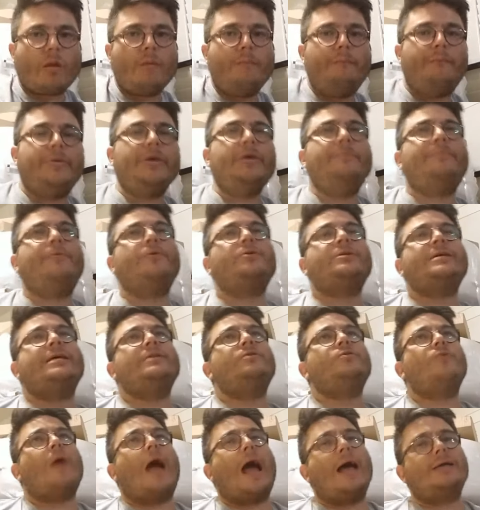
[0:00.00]
People tend
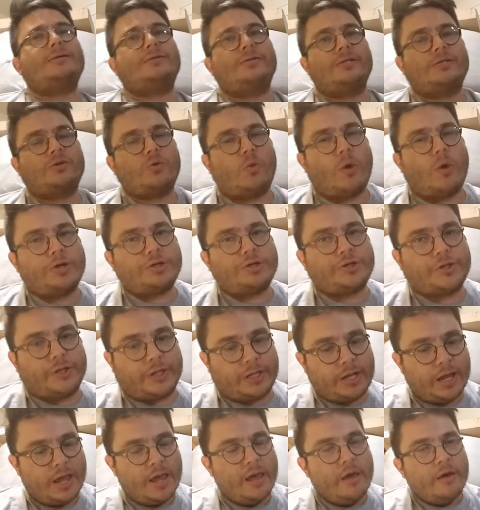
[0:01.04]
to ask this
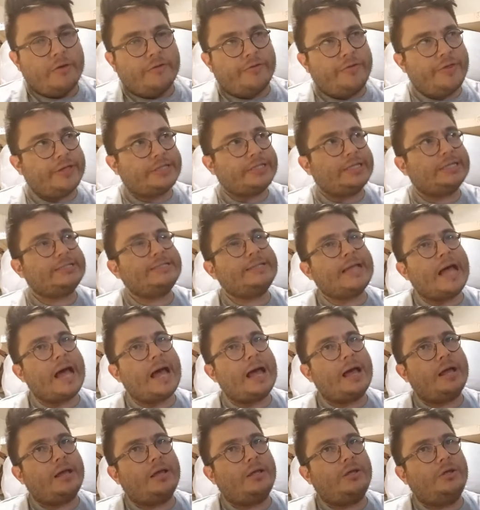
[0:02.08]
question. This is
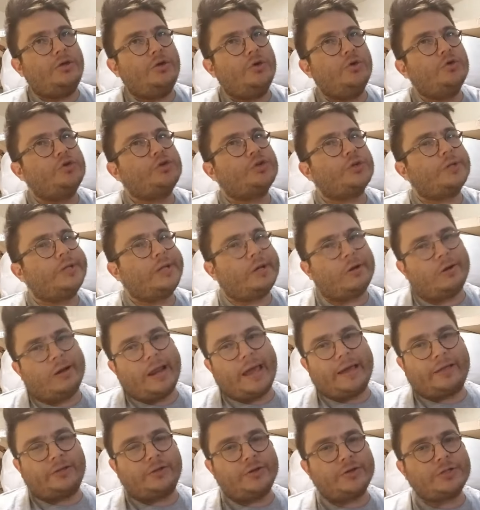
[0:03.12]
not usually
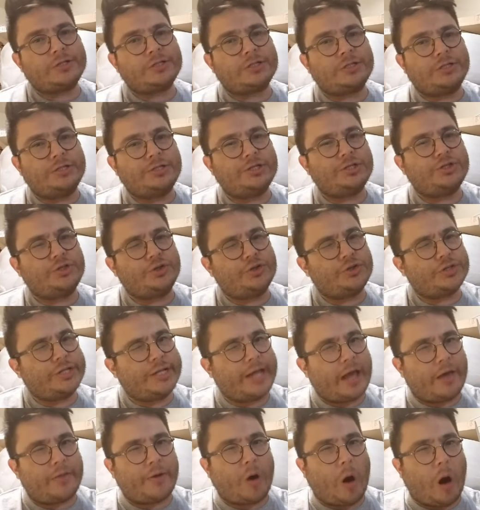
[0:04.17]
collectors. This is usually
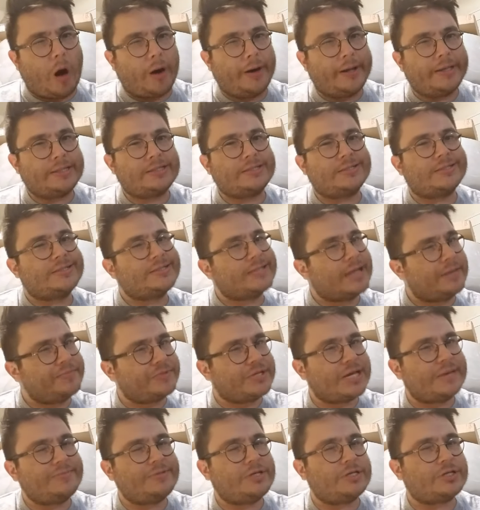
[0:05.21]
other artists.
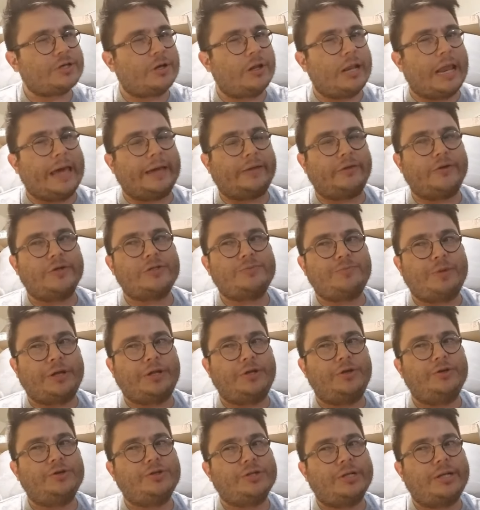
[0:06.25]
Sometimes it's collectors, but
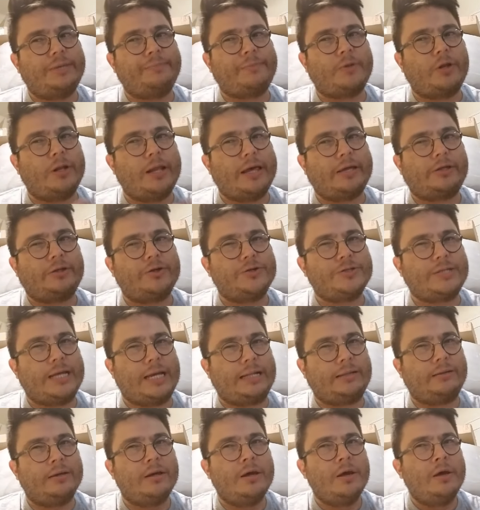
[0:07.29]
usually collectors that